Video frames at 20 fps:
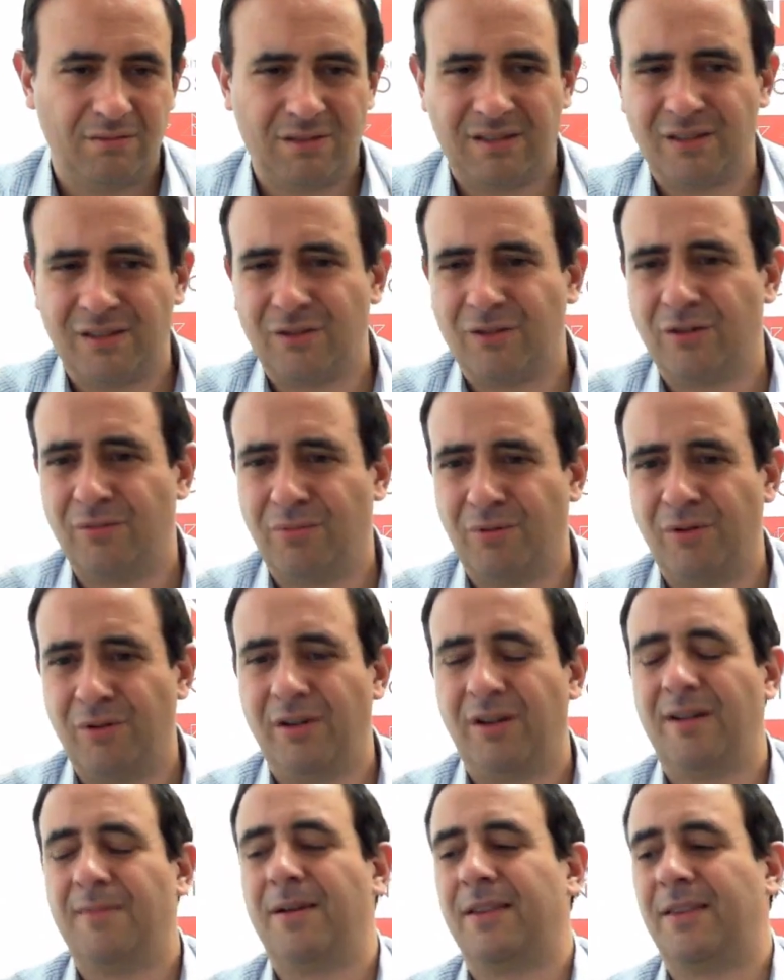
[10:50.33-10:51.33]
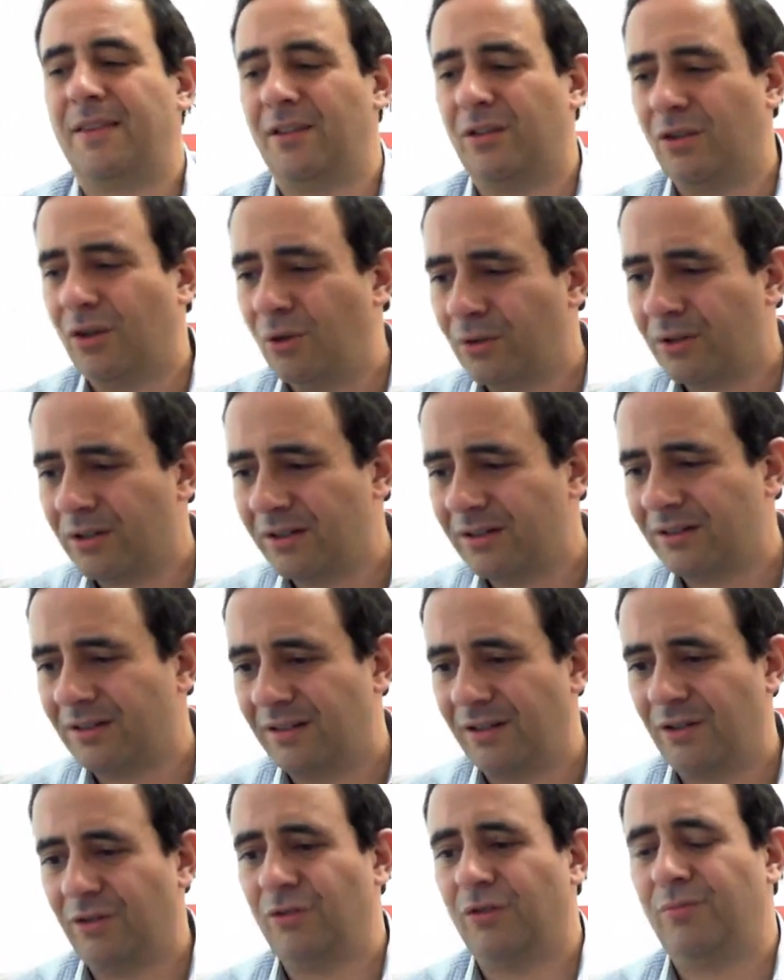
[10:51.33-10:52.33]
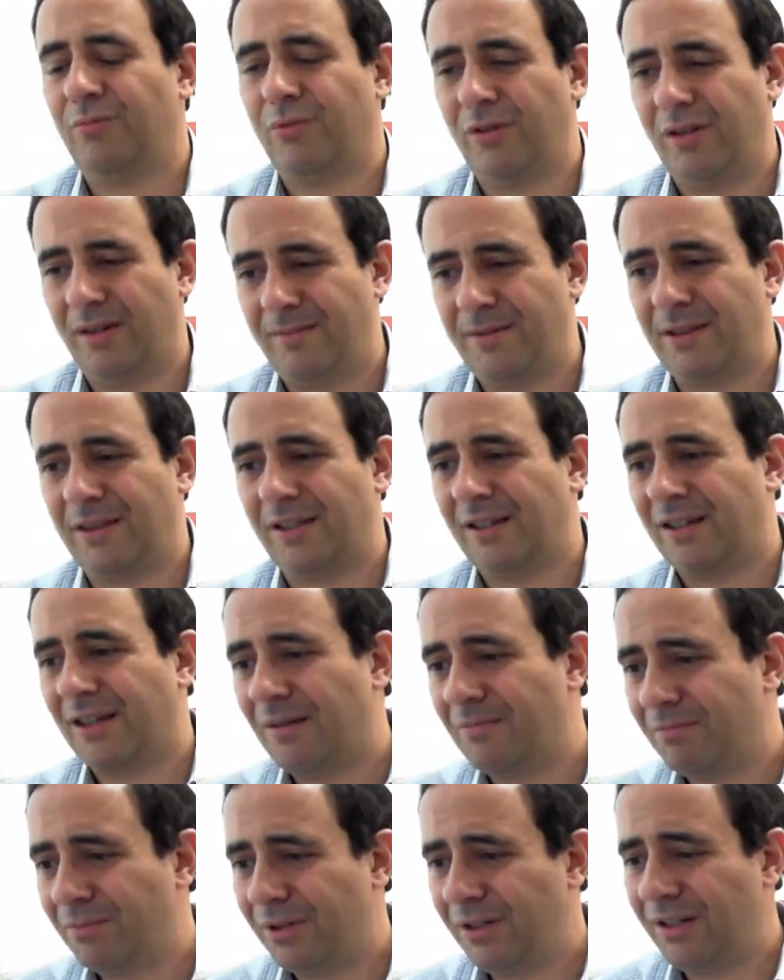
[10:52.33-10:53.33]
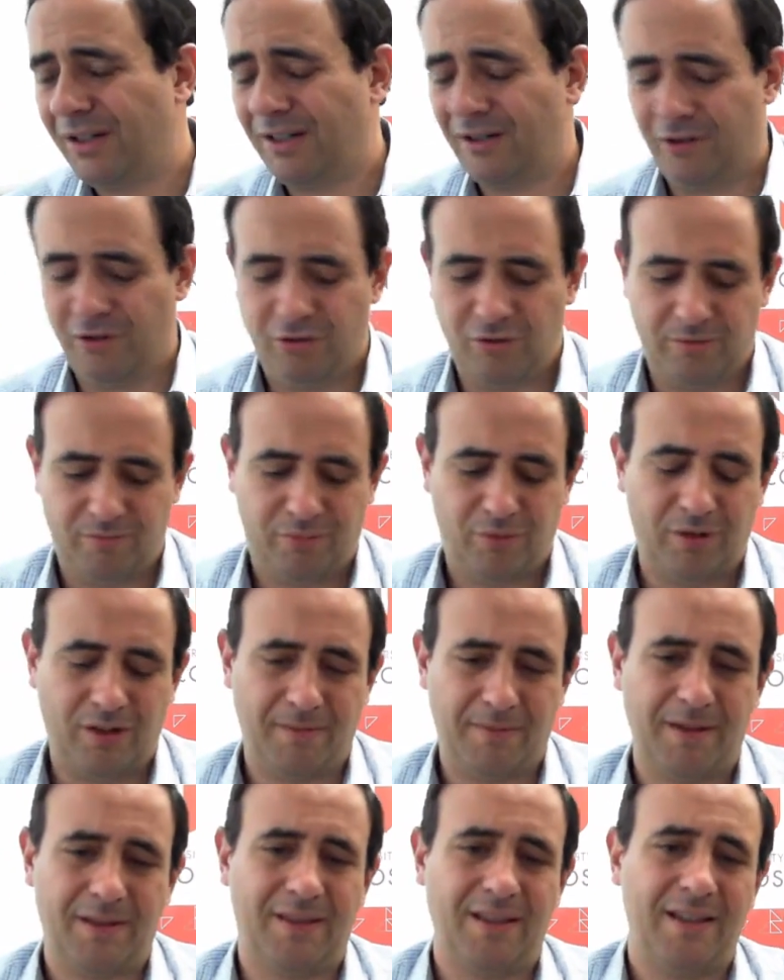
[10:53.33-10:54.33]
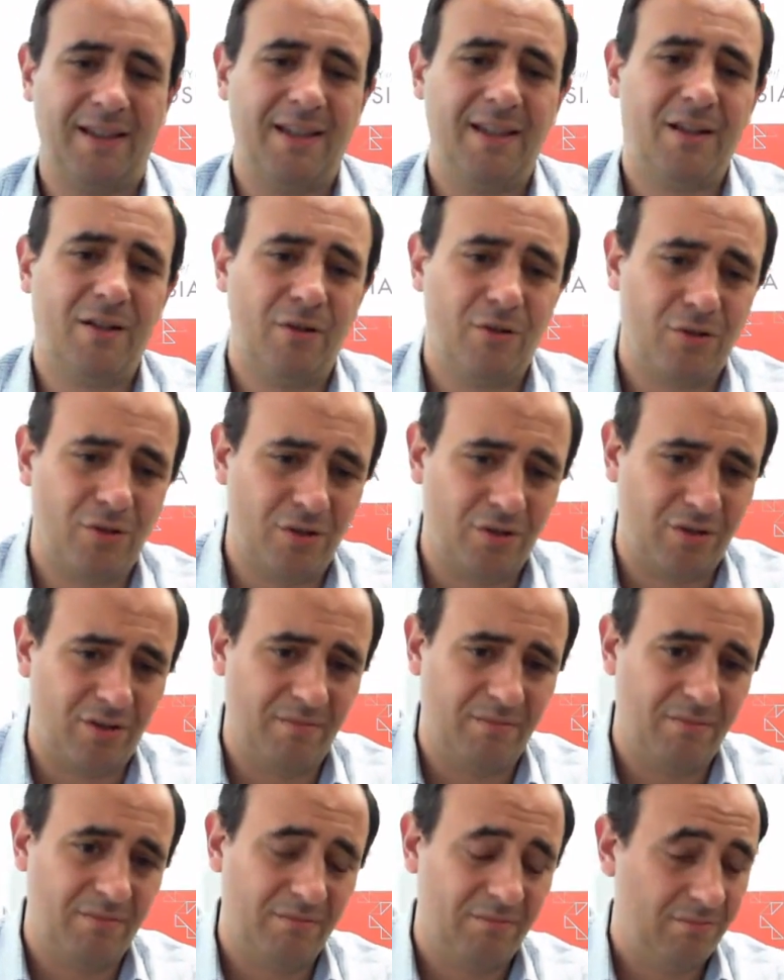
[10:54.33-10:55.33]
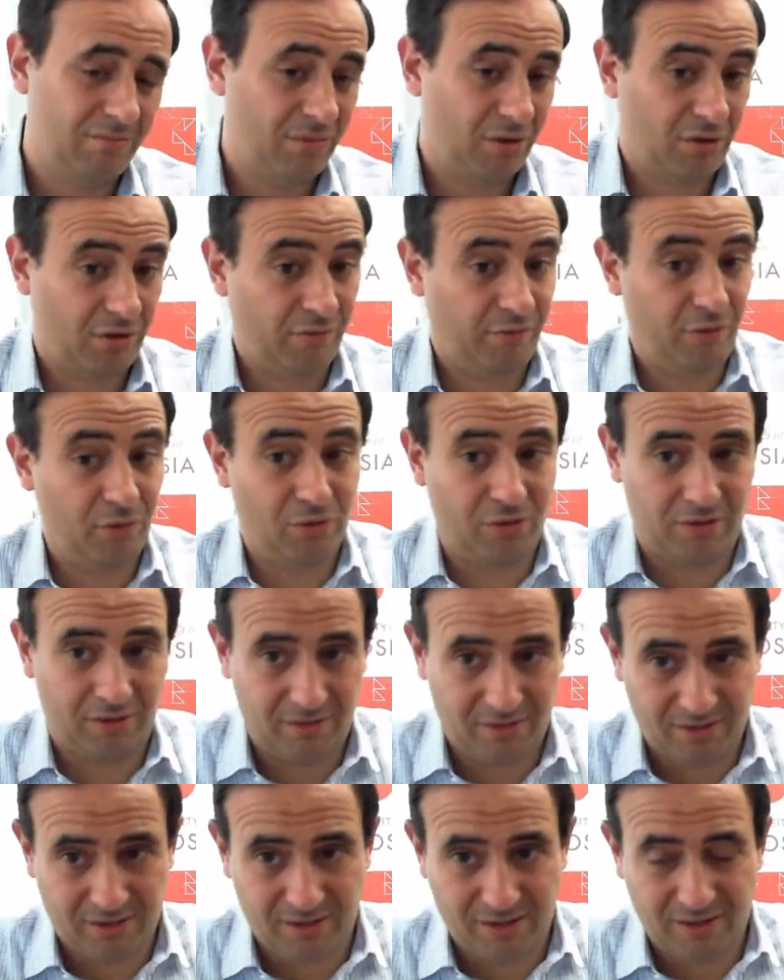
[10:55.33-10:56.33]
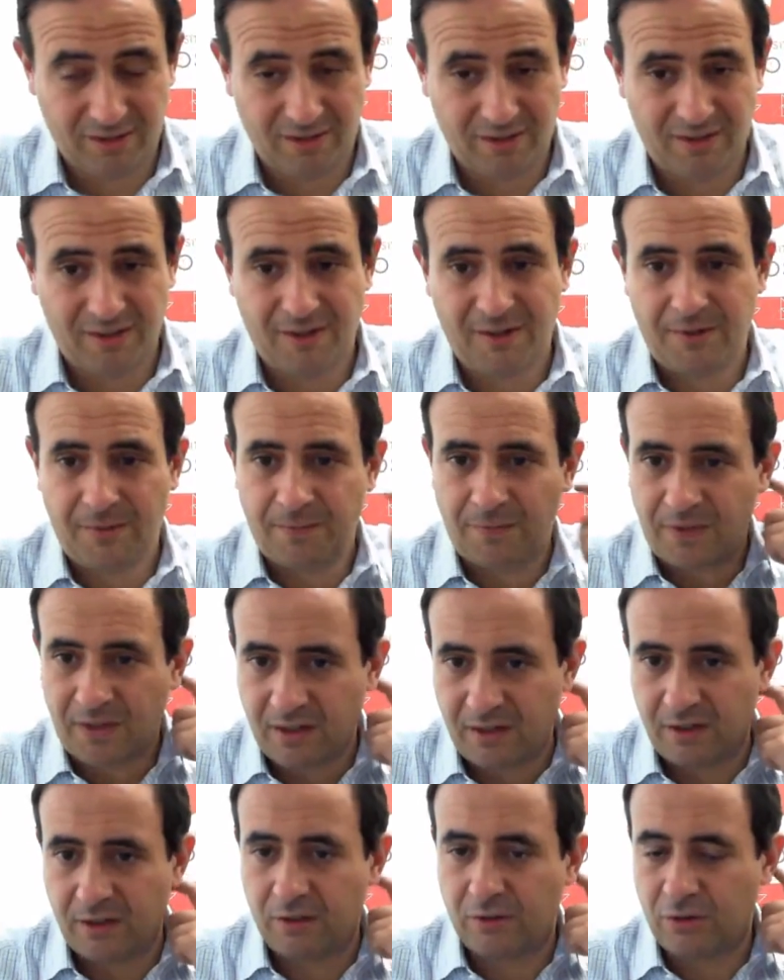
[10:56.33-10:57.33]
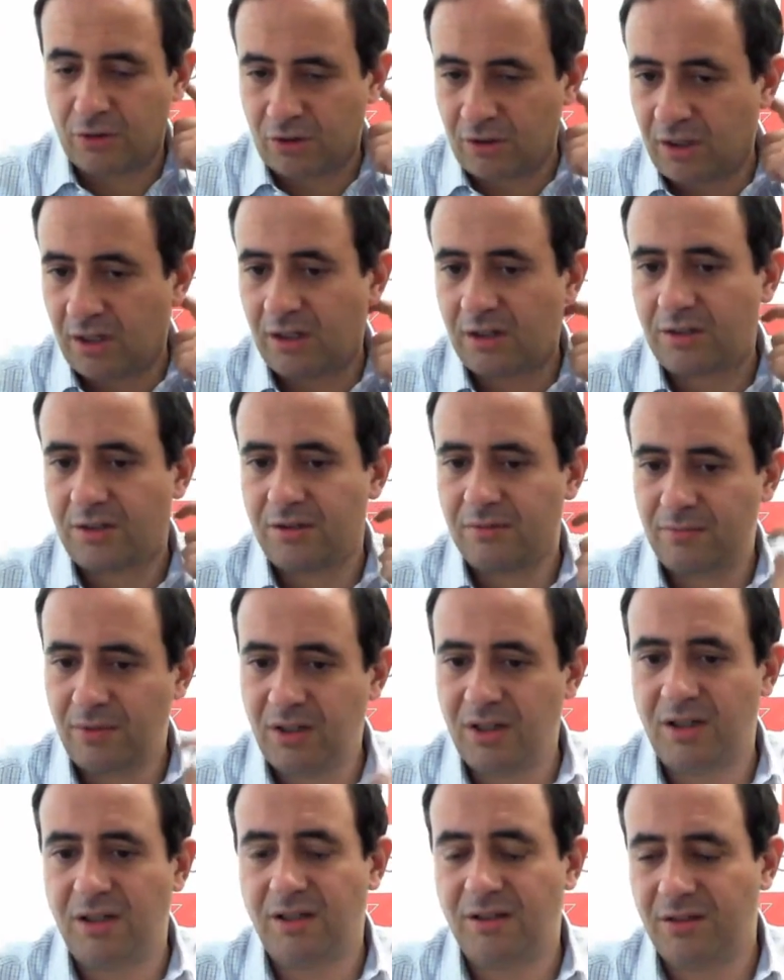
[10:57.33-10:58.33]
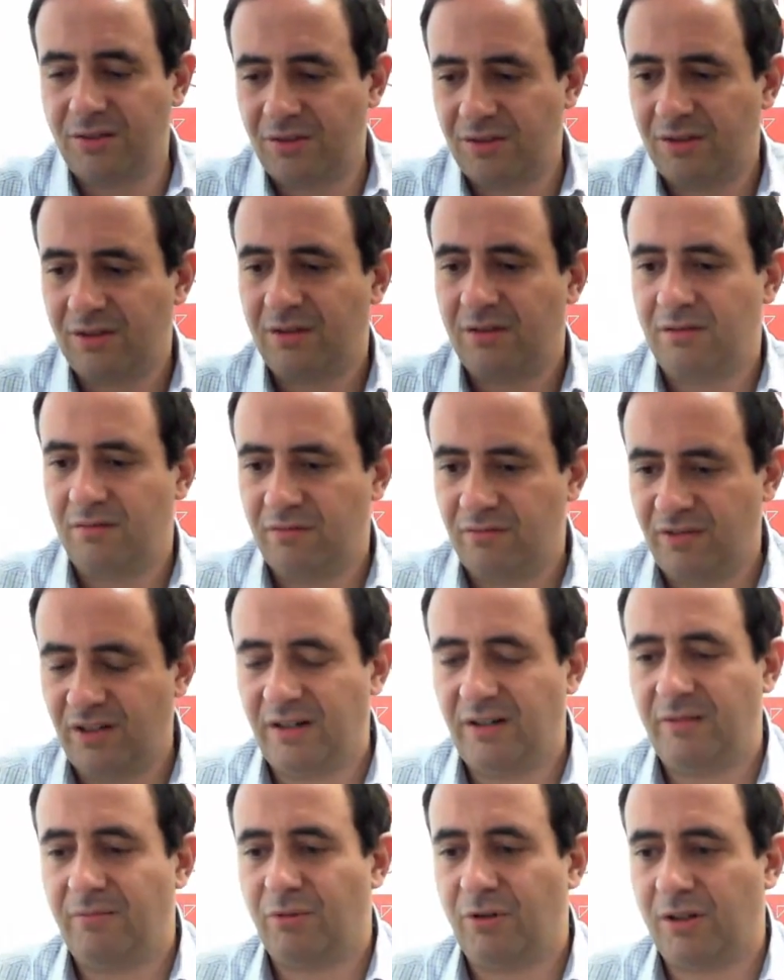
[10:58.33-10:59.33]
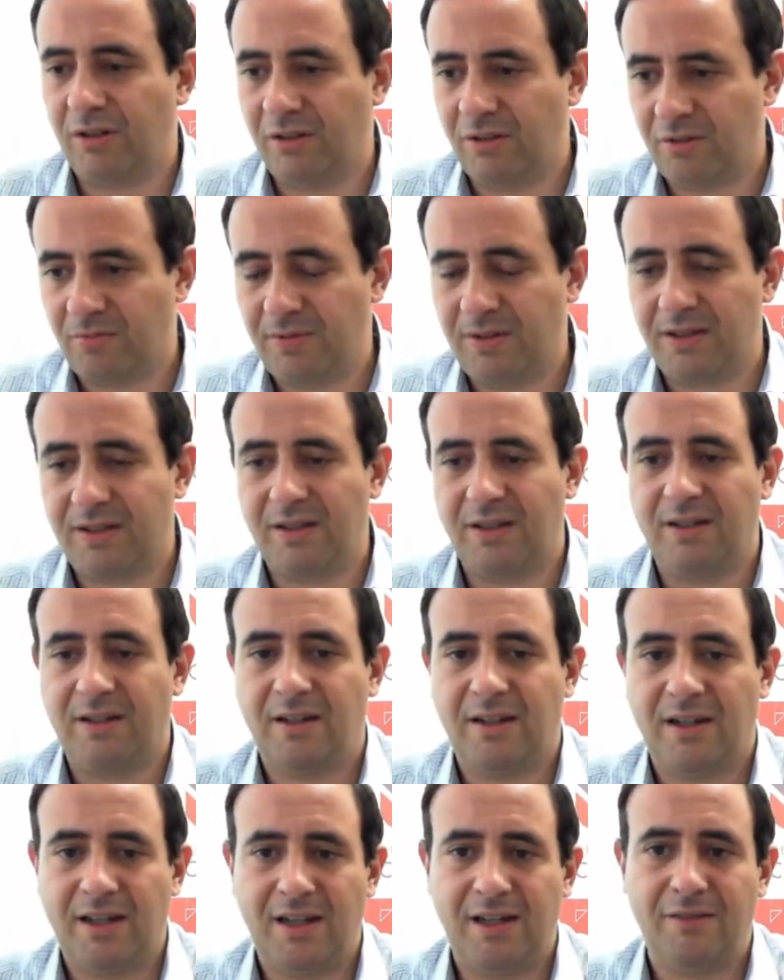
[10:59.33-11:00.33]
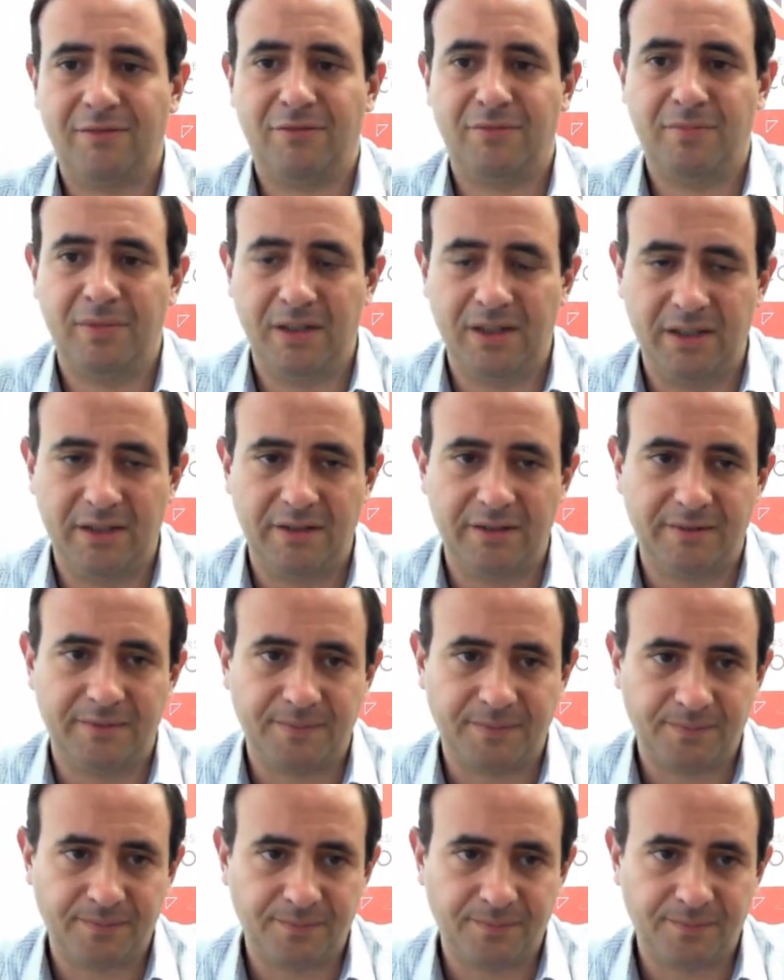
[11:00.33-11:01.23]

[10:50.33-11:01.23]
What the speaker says: are you reporting about the token? Are you reporting about the company? Are you reporting about the ecosystem? It's confusing. You know, stocks and bonds, very broadly speaking, have been,